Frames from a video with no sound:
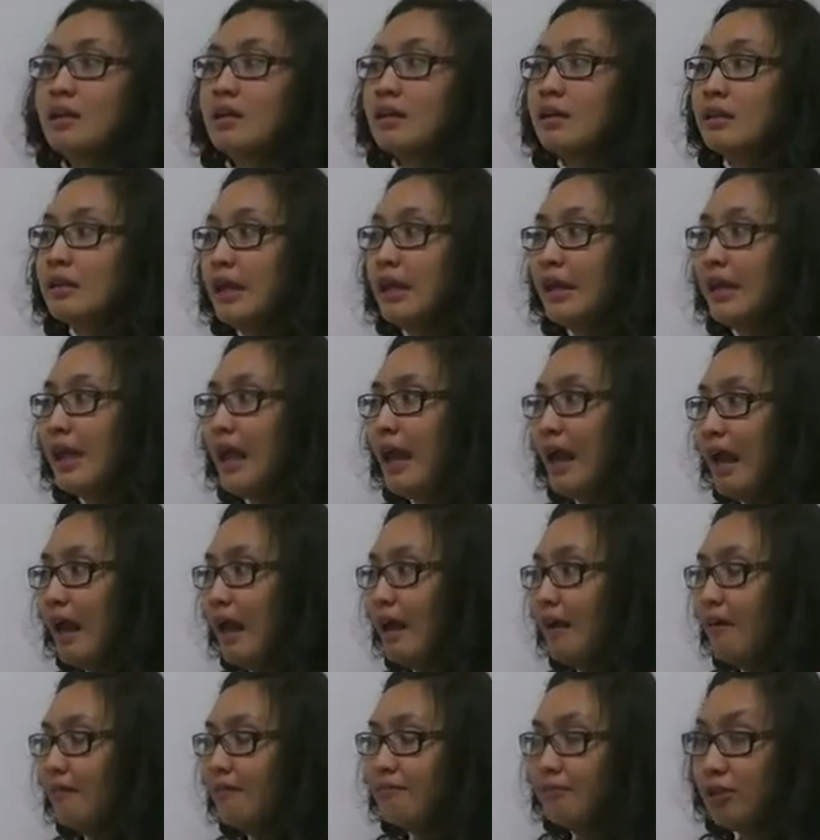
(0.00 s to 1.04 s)
they
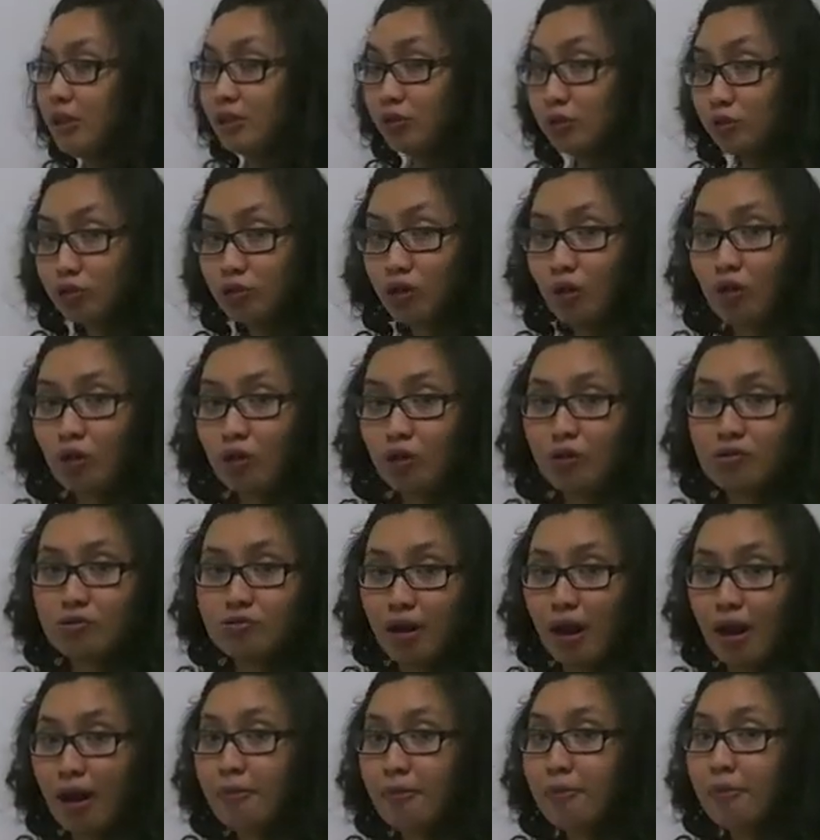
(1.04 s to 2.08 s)
have the glucose,
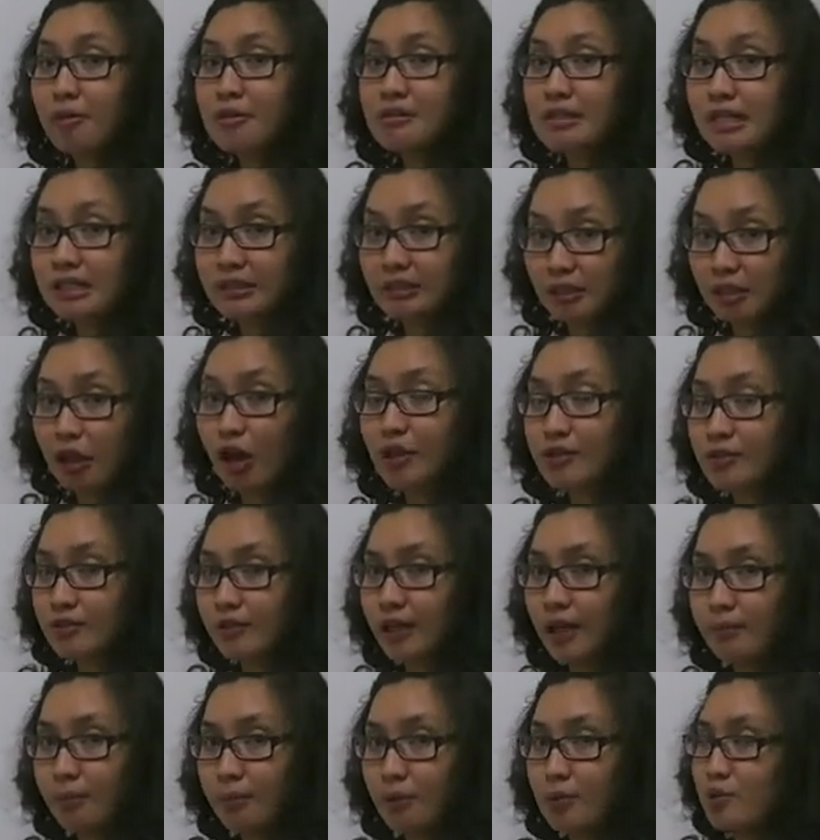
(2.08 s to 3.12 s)
ribose, and
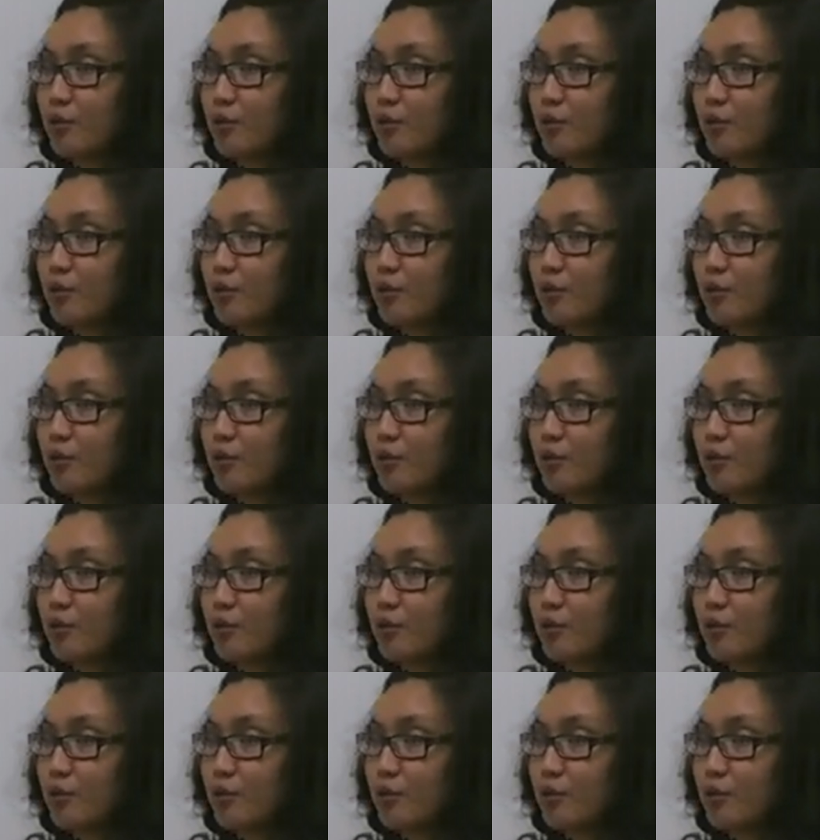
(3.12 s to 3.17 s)
deoxyribose. So